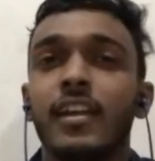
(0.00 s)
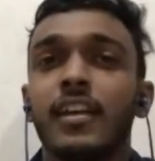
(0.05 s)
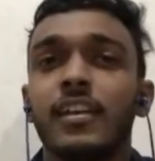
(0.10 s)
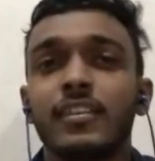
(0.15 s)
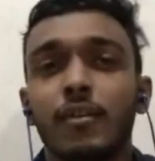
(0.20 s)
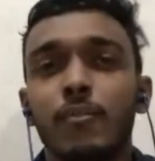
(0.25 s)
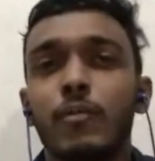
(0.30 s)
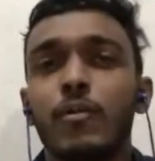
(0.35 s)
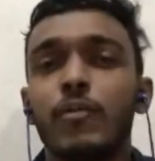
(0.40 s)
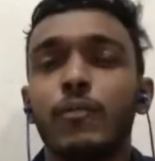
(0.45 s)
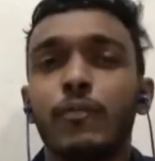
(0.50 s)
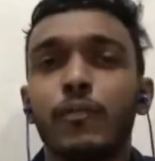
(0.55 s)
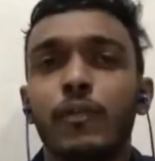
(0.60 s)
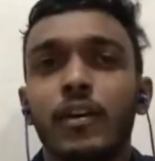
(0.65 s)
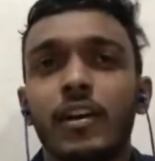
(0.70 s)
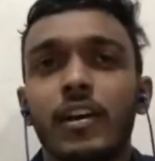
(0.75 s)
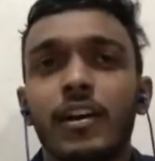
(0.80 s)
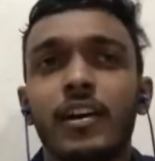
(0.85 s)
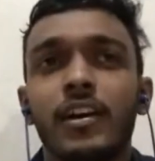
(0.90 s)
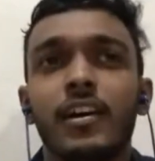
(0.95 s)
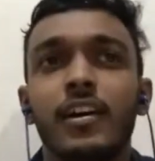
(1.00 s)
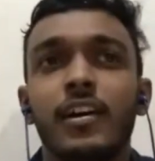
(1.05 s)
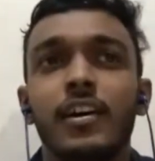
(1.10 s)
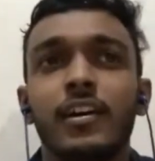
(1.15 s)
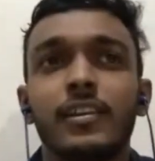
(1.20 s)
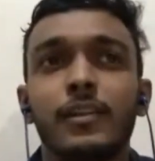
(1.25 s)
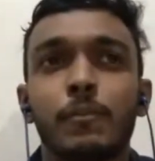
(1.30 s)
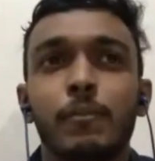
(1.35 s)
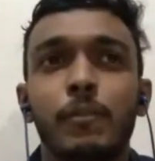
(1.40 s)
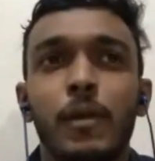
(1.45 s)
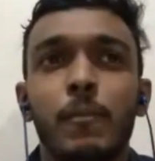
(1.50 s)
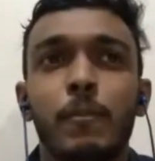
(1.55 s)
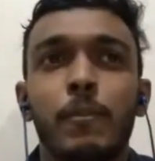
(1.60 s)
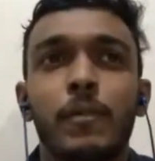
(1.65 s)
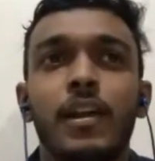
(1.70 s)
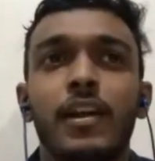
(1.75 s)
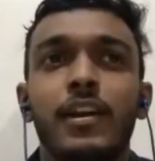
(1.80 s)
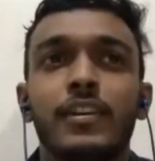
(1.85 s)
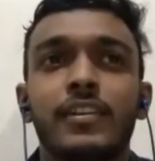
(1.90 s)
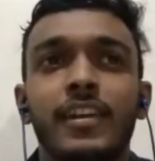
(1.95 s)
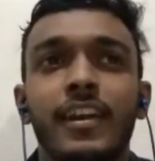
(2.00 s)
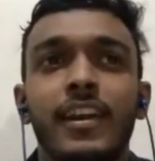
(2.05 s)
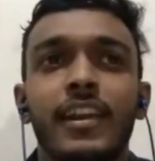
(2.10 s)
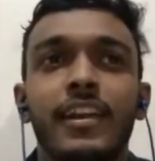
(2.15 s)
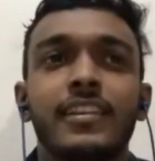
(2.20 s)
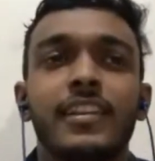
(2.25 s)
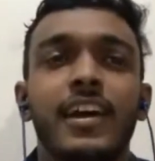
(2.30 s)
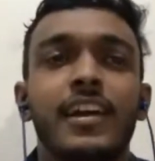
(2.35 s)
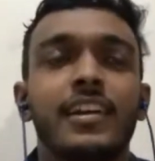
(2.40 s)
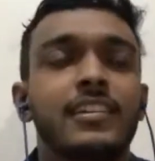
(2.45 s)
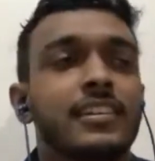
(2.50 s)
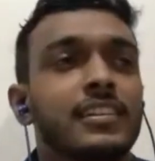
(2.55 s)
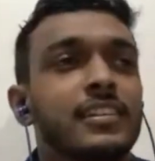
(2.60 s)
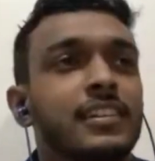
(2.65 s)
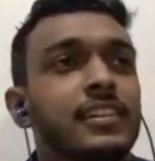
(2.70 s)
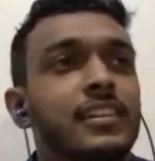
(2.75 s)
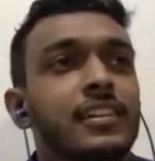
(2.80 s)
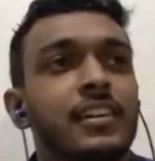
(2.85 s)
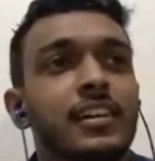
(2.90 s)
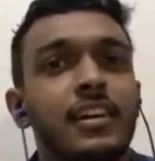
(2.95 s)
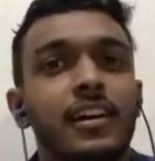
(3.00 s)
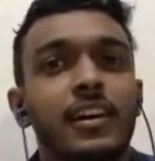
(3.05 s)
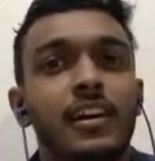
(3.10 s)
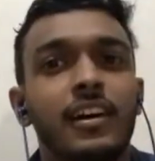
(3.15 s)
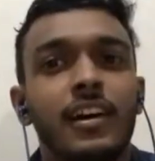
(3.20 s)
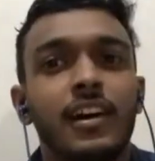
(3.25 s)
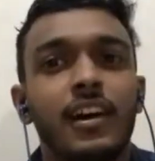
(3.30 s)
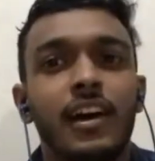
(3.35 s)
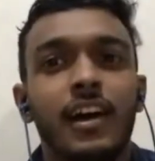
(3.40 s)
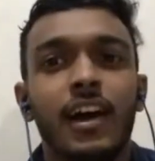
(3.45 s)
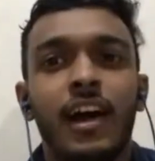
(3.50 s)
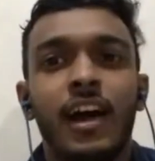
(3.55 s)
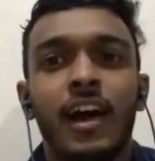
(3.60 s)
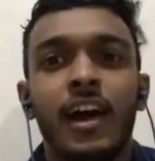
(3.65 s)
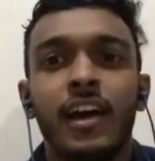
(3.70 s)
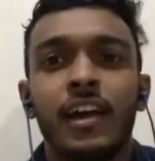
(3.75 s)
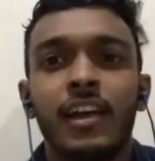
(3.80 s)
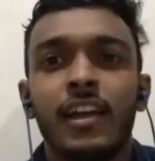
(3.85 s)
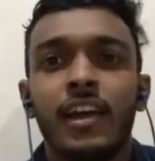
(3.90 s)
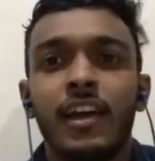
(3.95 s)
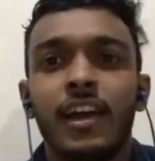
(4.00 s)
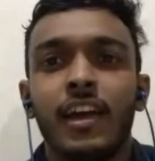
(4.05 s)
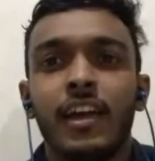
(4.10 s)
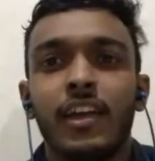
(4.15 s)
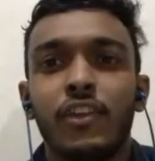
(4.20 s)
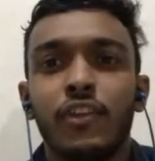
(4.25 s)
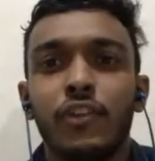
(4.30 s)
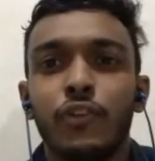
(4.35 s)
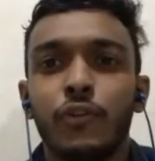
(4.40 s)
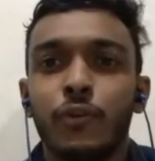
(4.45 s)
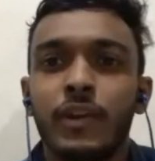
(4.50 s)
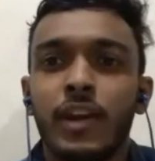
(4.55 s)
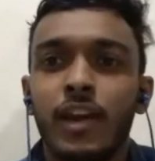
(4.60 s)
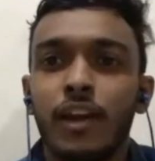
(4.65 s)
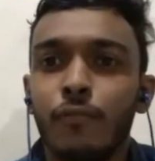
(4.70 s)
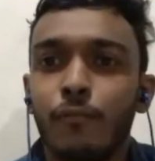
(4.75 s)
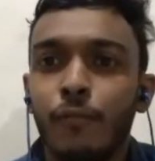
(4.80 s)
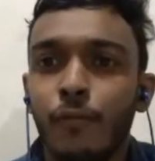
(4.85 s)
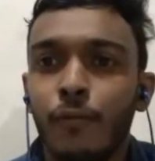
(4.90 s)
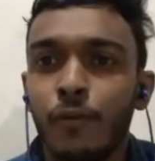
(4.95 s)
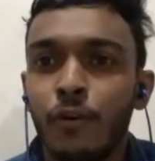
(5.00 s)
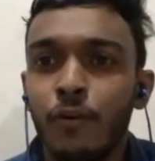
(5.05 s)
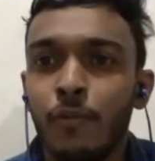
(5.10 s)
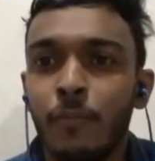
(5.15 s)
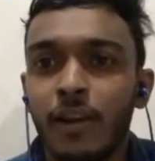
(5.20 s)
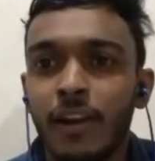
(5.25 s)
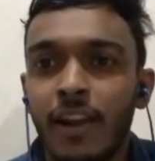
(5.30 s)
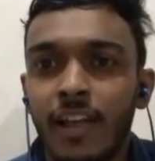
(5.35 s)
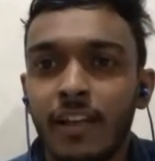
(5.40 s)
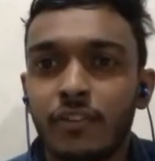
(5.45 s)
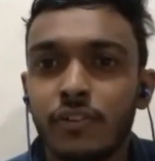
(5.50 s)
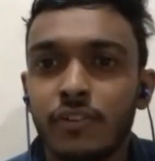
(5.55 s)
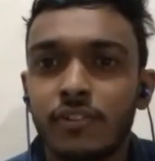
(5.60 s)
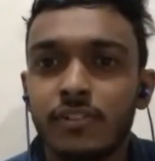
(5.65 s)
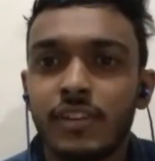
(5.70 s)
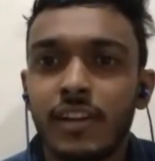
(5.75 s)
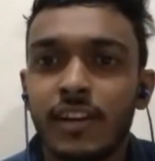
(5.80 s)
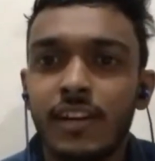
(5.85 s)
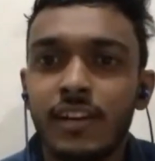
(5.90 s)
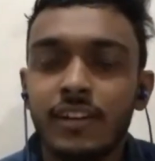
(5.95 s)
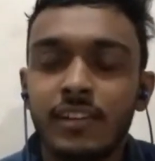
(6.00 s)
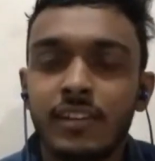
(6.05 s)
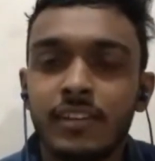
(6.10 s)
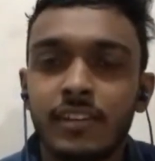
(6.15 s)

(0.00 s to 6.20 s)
Some of the people are telling that uh, you can follow my language, right?